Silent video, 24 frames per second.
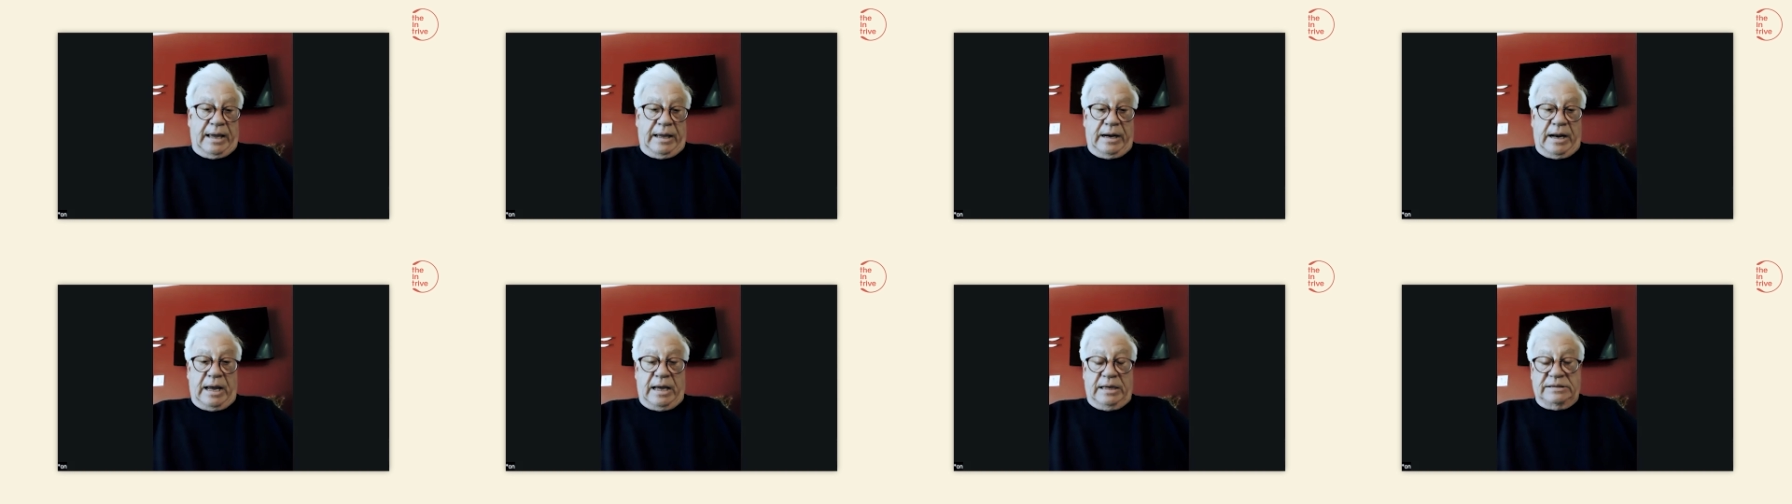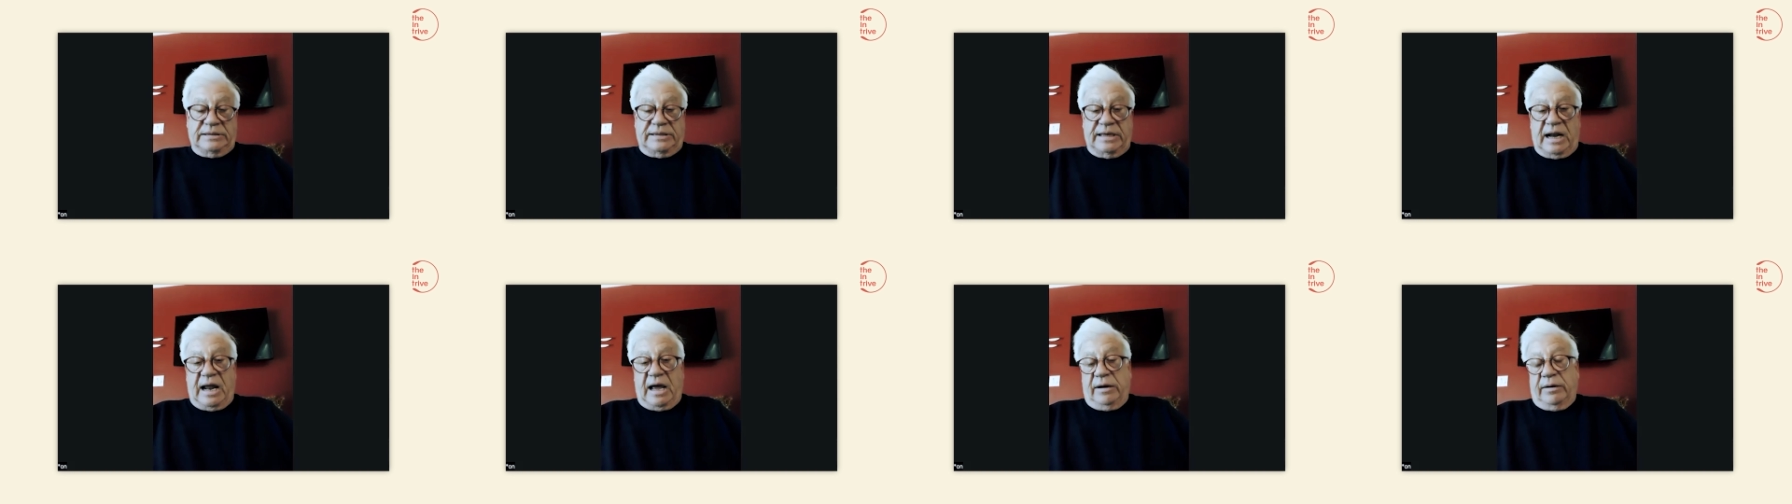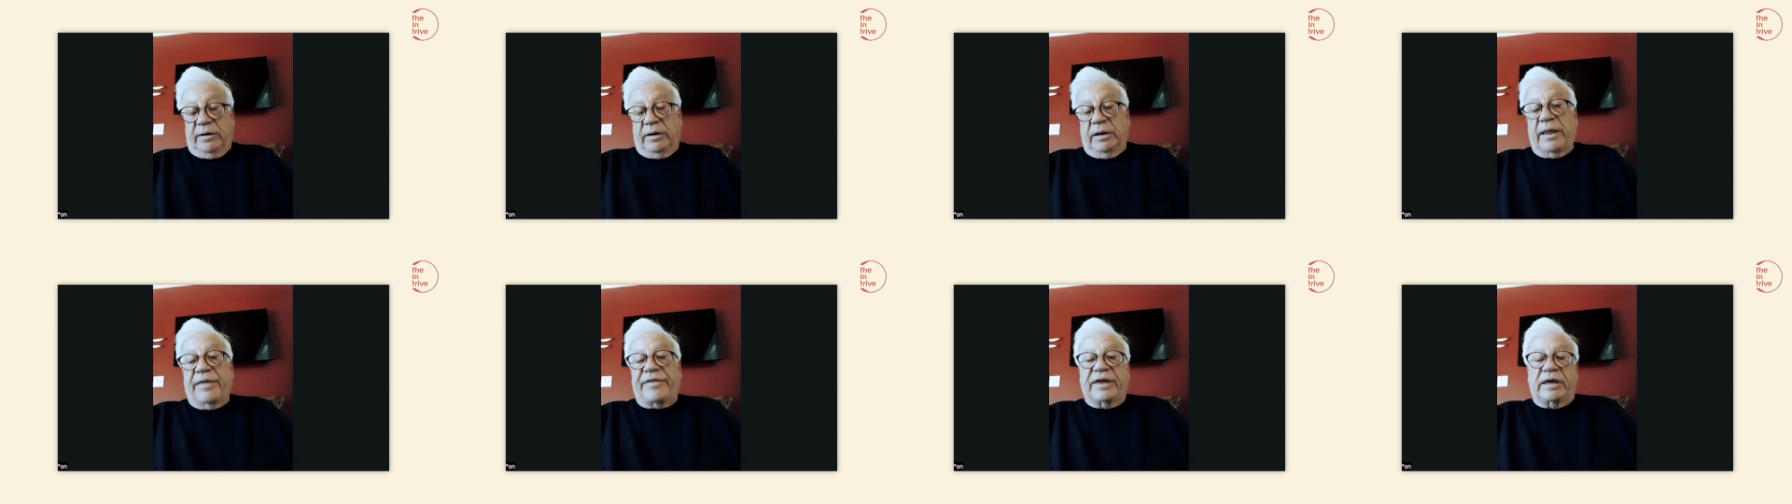And I said,
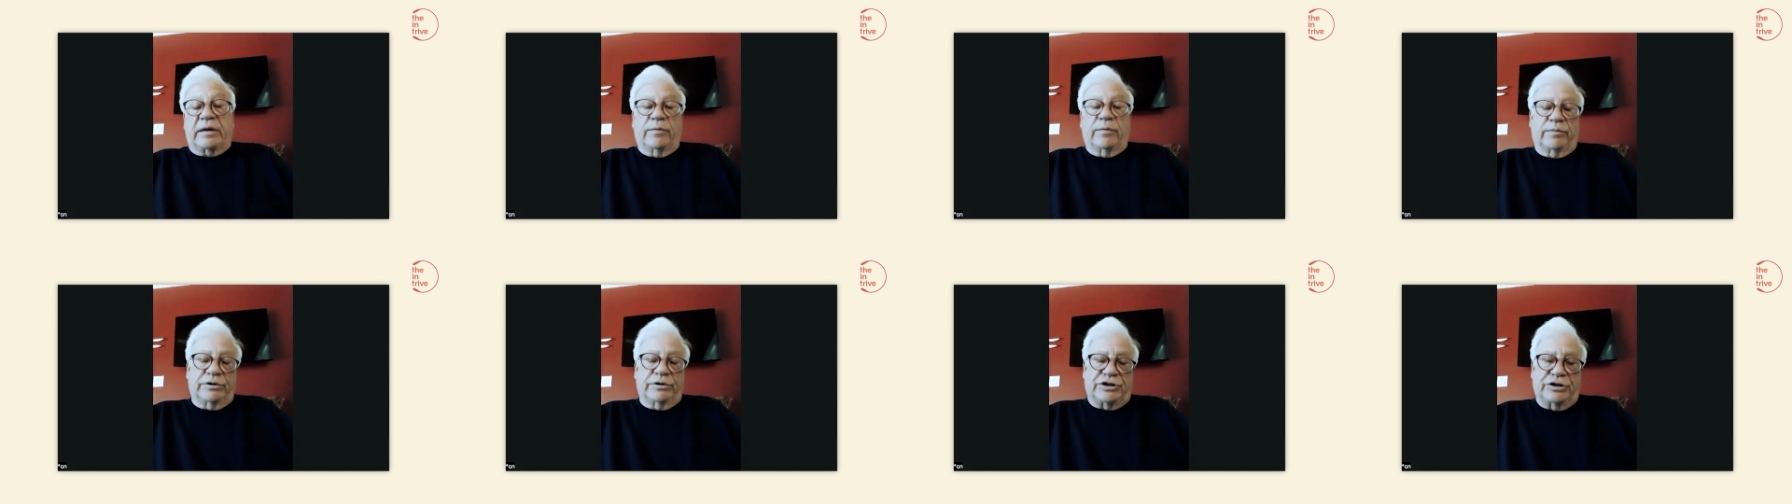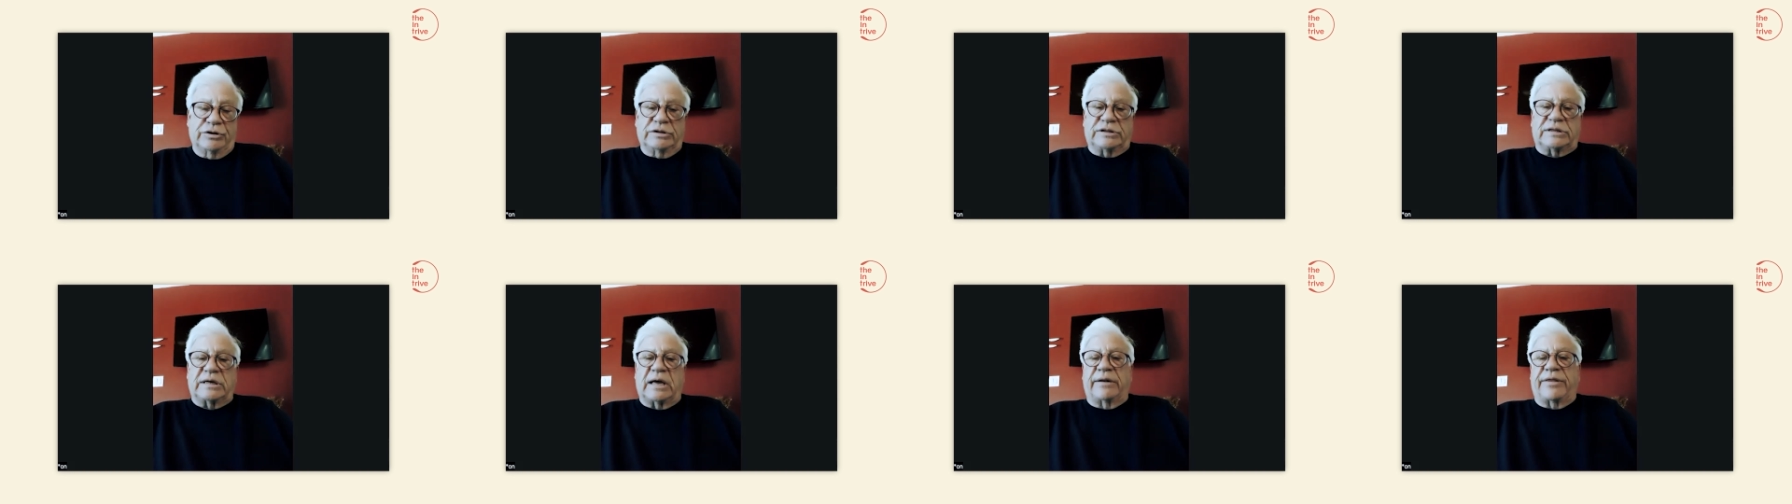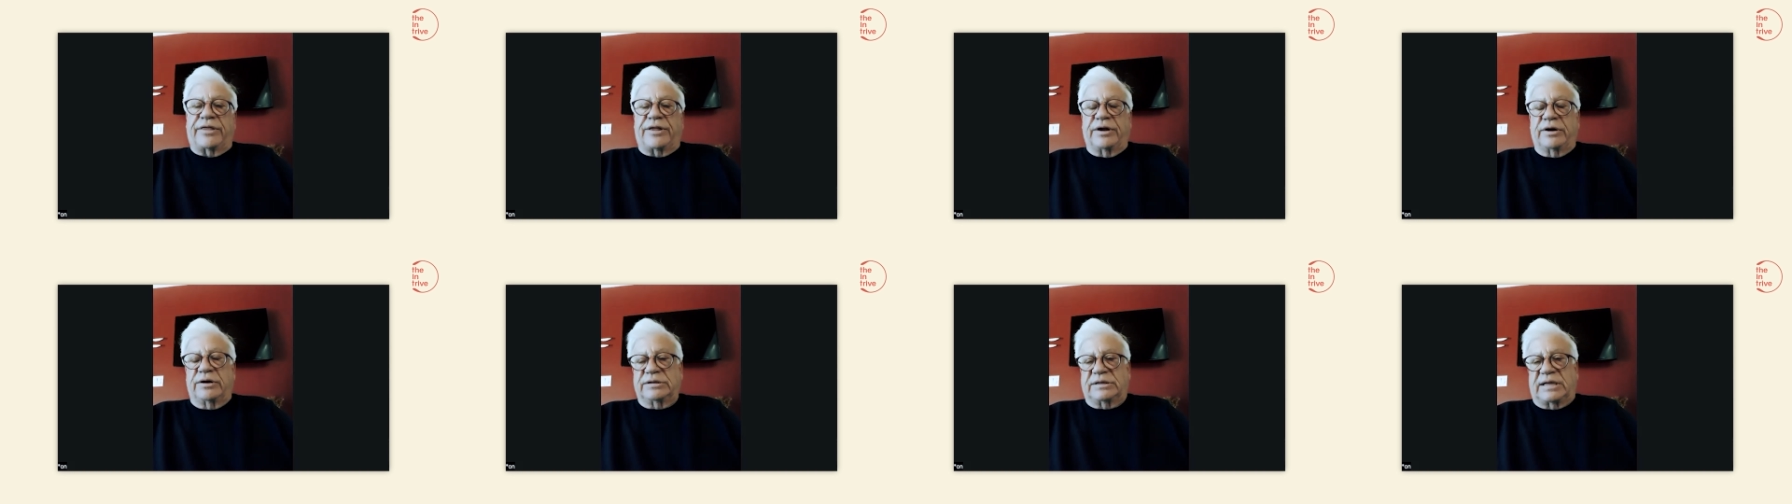I think it shoots on
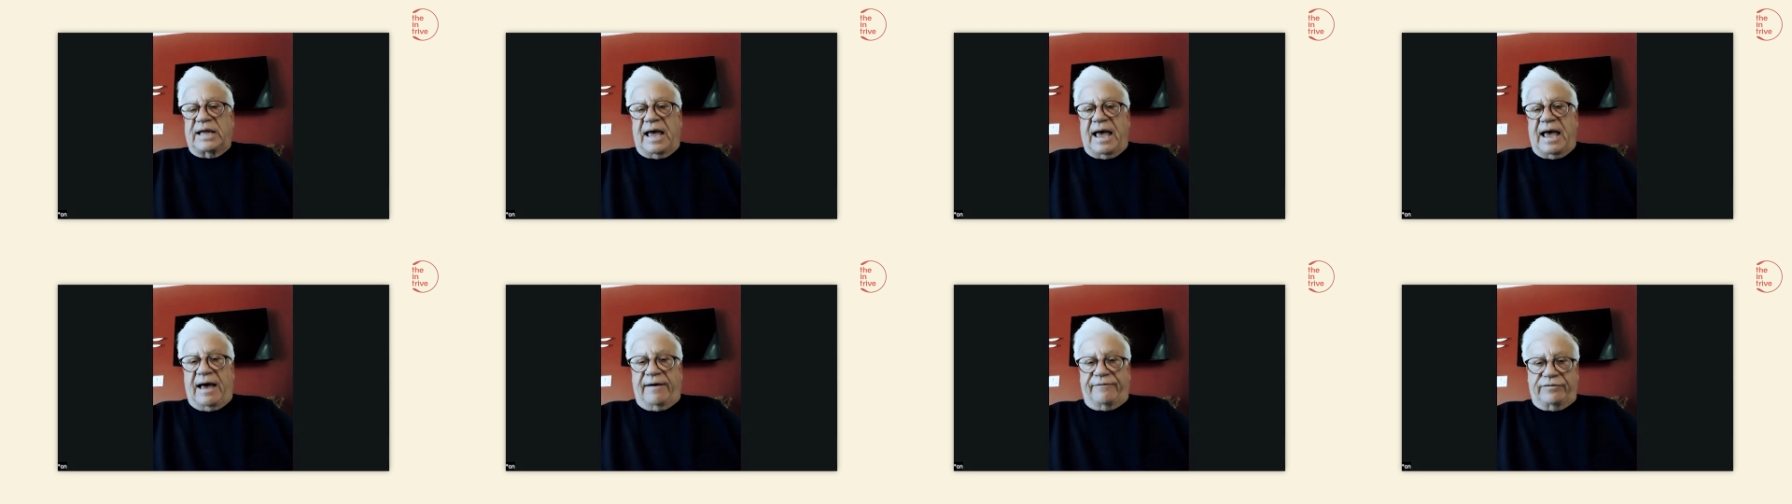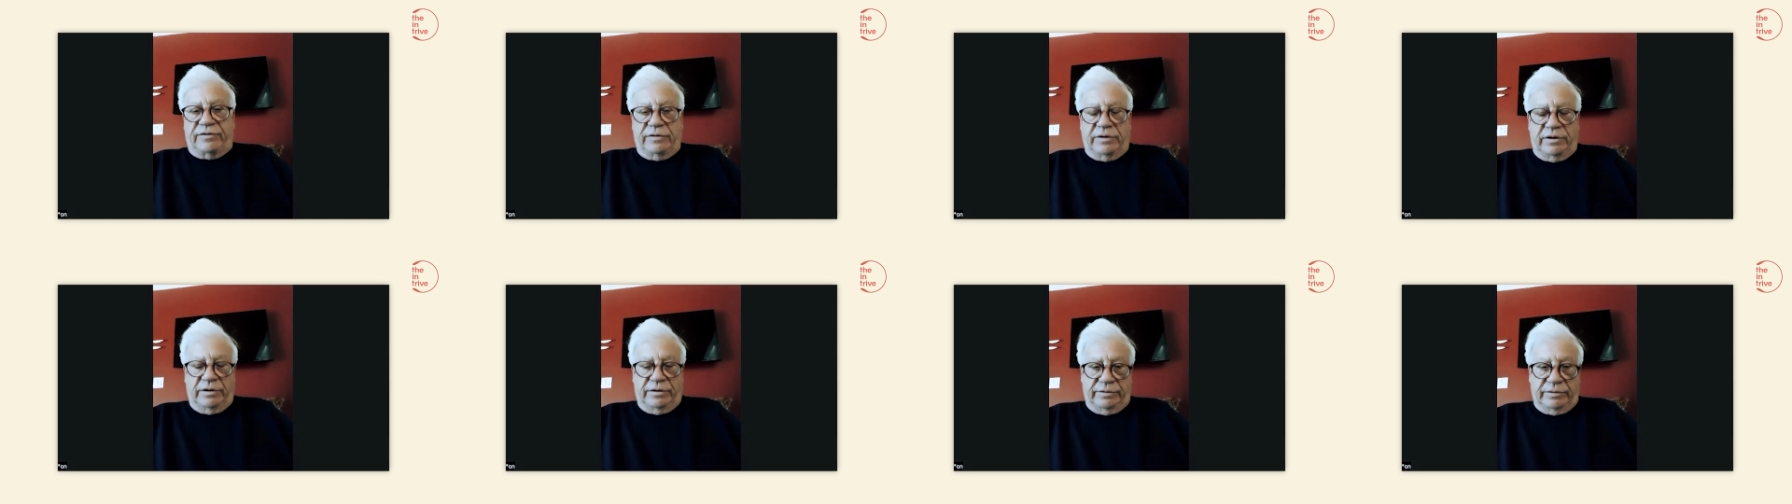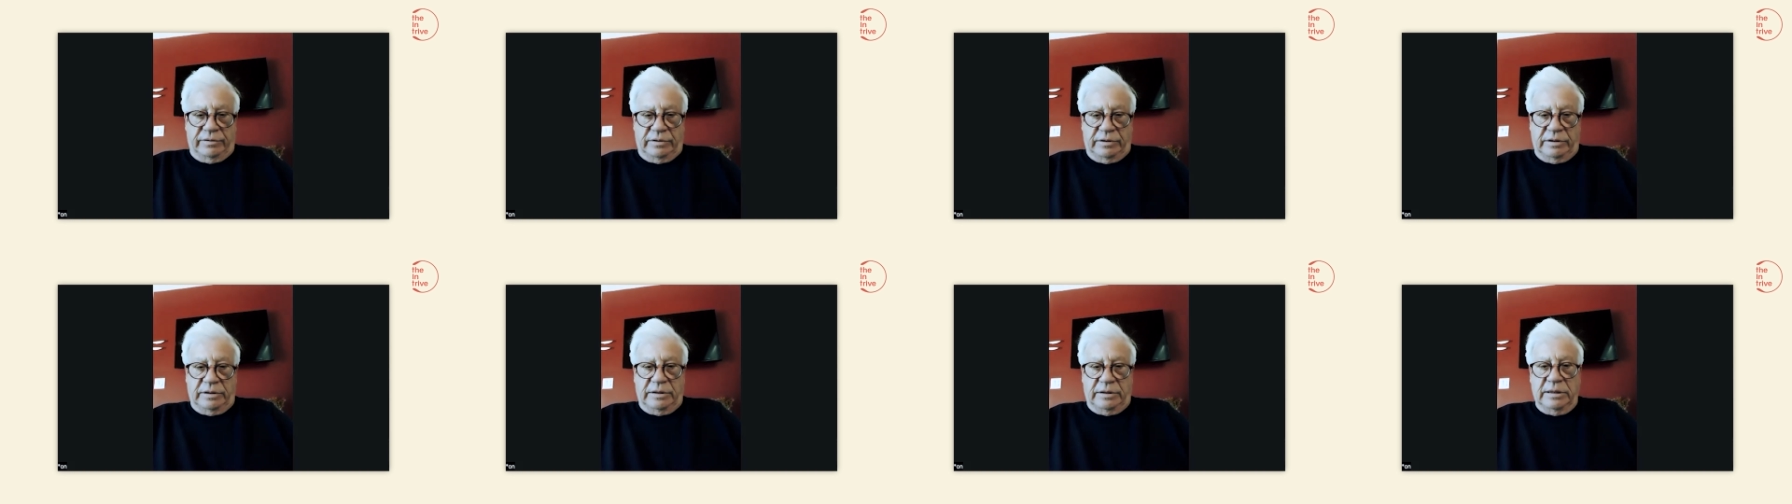Thursday
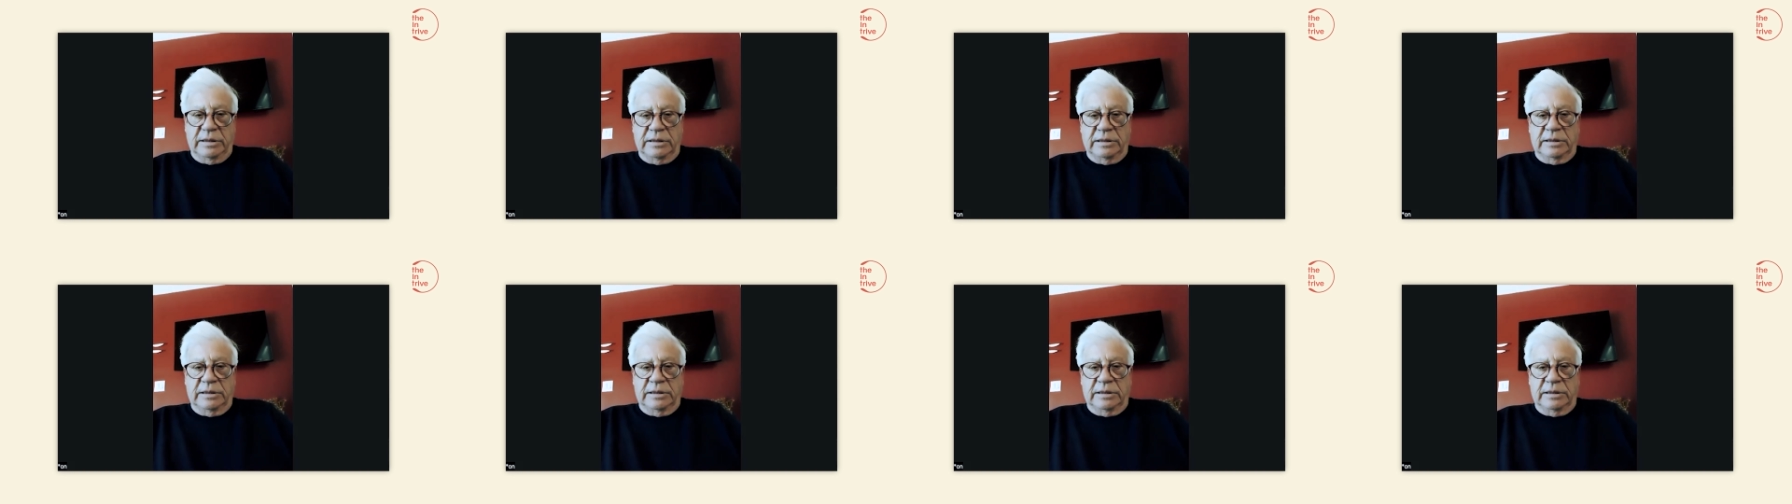afternoon.